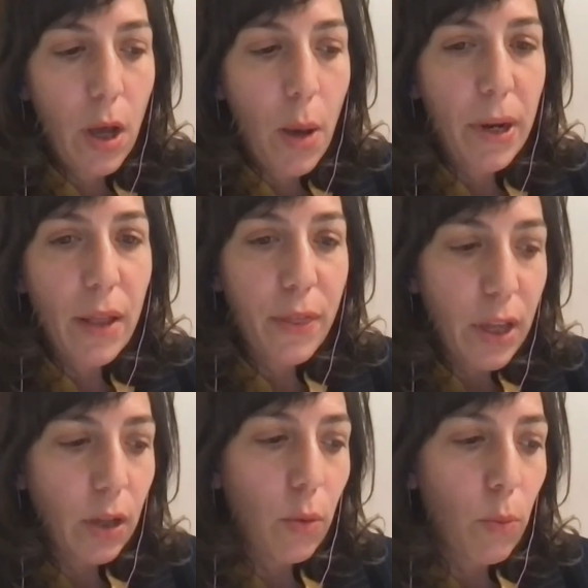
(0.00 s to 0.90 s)
But I
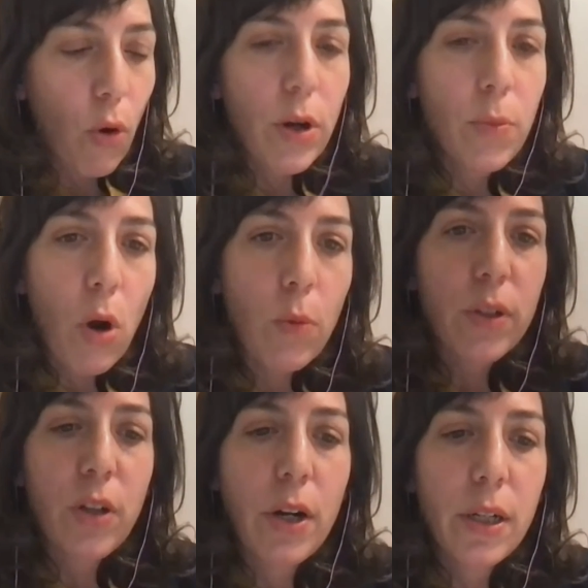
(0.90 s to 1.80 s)
think more and more we're
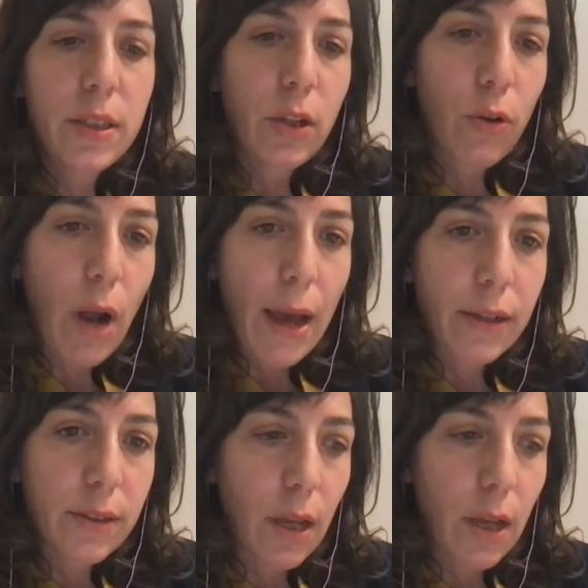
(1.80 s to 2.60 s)
starting to see cracks,